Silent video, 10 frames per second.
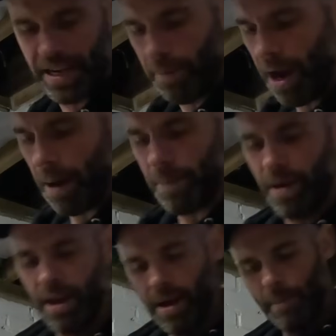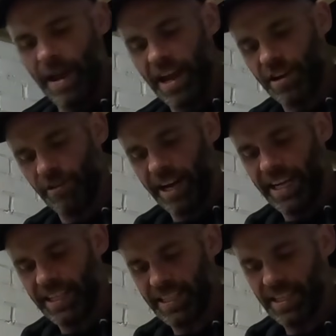them up, bit of
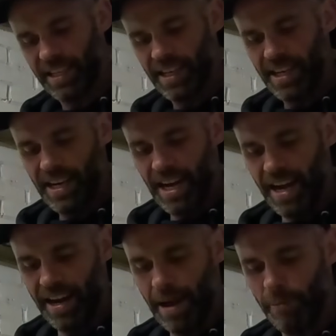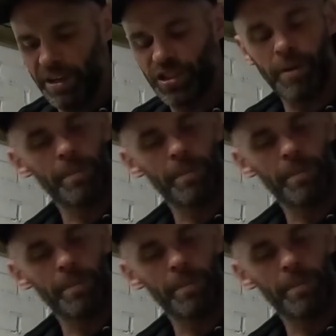grease, and then we should